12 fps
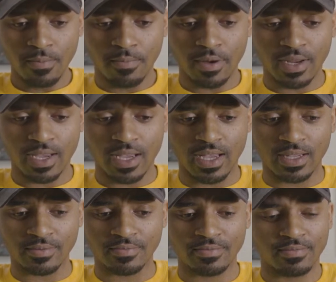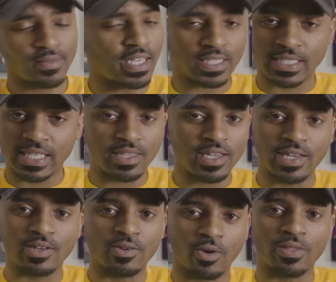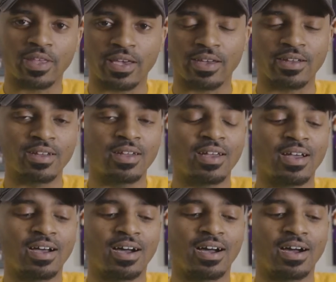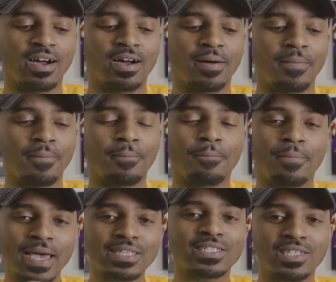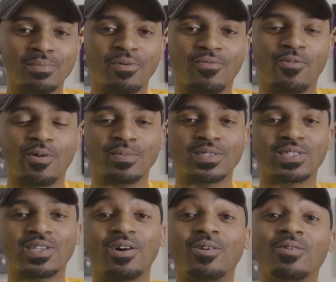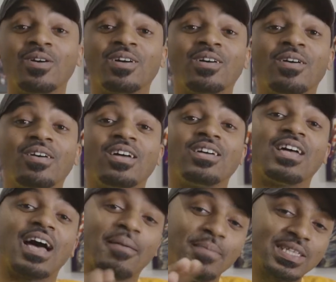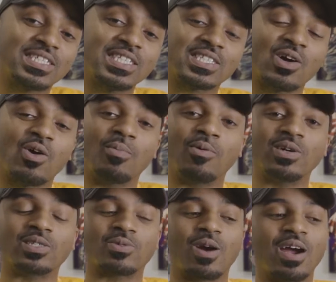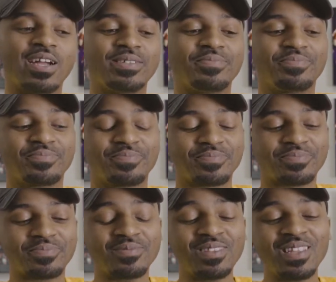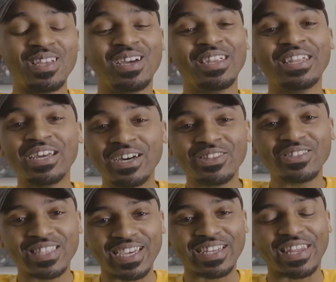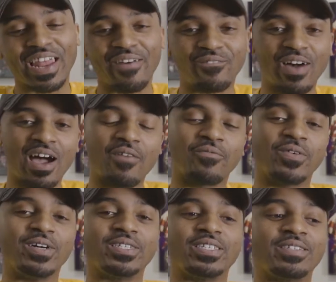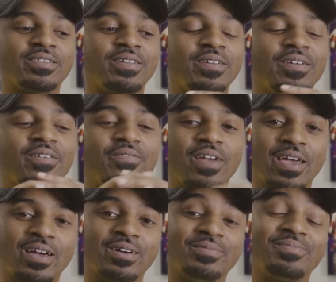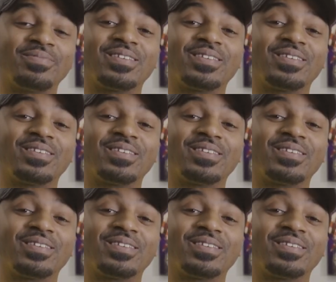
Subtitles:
But that's neither here nor there. Back to the performance. So I mentioned his homeboys, right? Another thing that I find funny, fam,